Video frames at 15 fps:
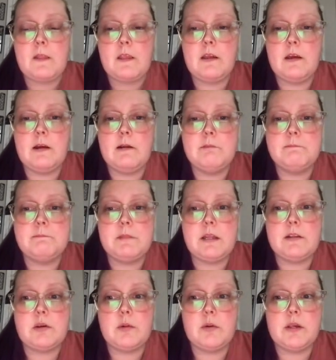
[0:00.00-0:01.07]

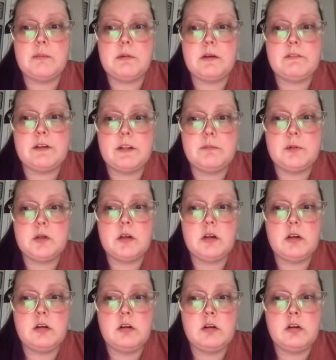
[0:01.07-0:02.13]
that's going in my Facebook
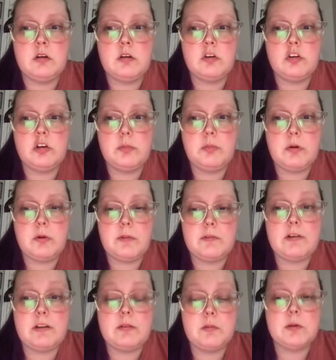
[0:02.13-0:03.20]
group, on my
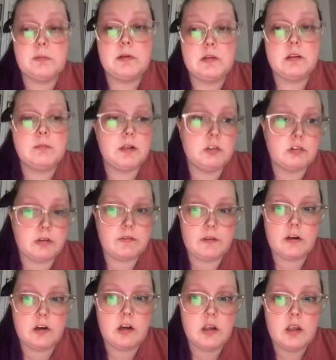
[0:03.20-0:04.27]
Facebook business page right
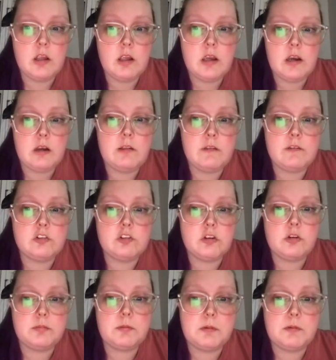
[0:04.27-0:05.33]
there, and this
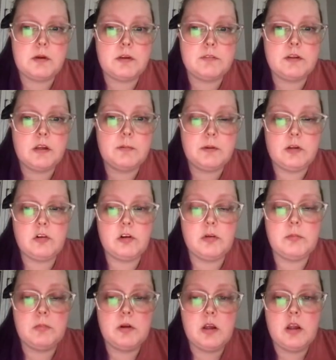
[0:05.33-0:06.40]
shows me in my VIP
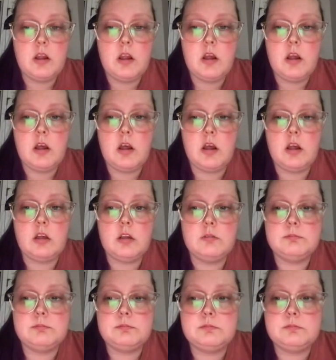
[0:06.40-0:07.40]
group. And